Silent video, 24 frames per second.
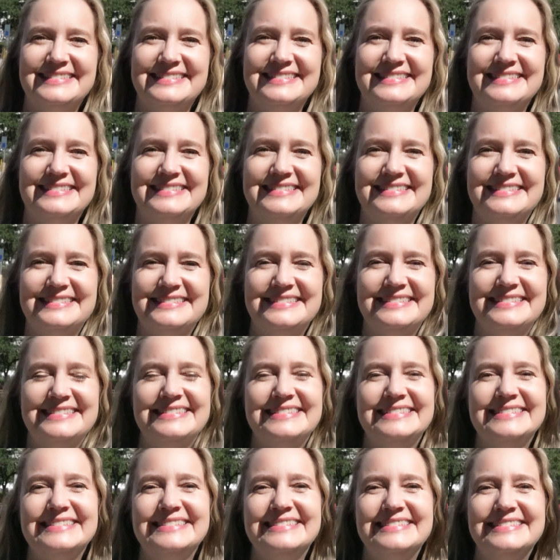
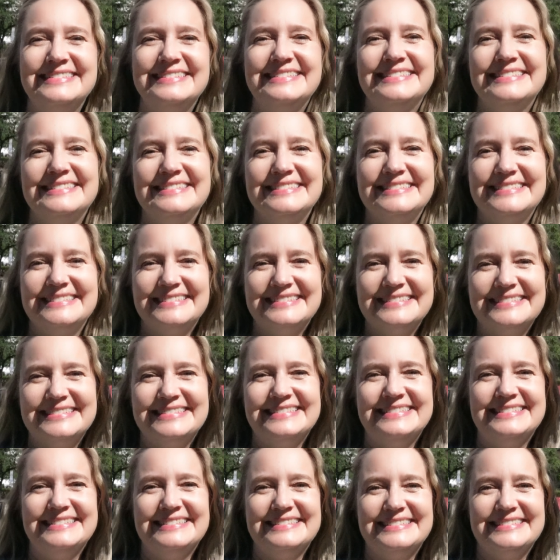
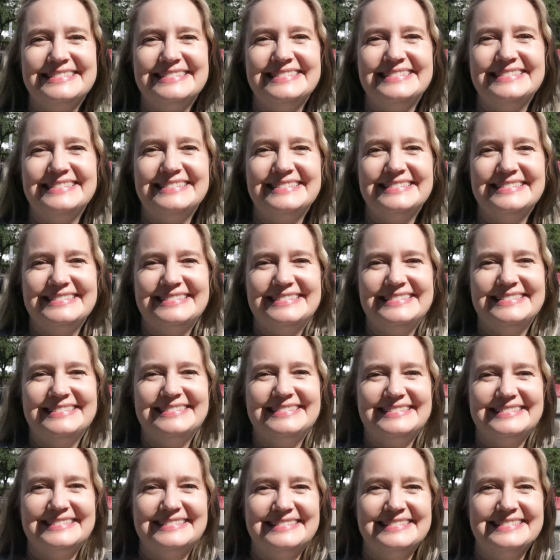
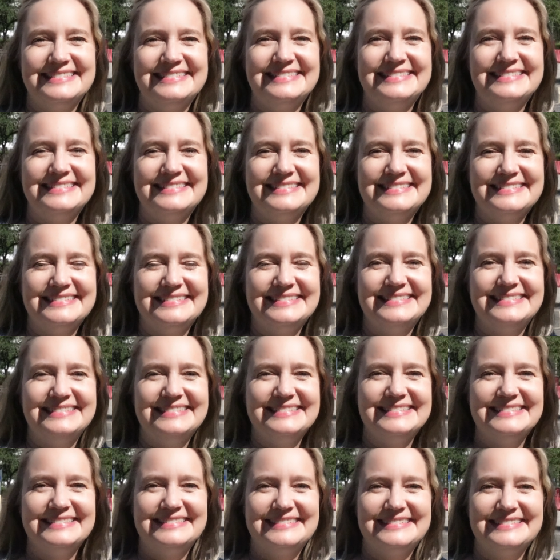
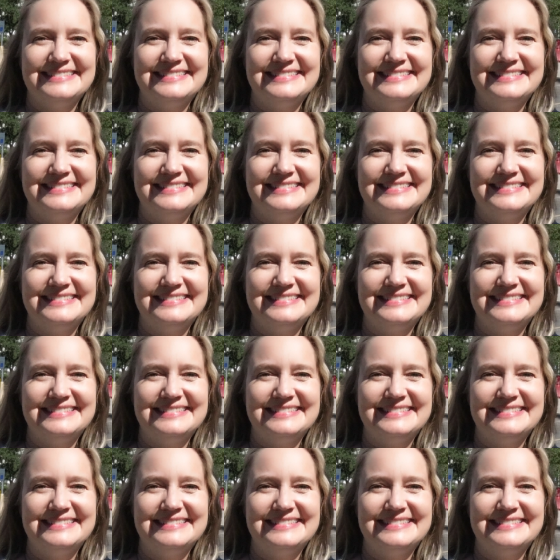(not speaking)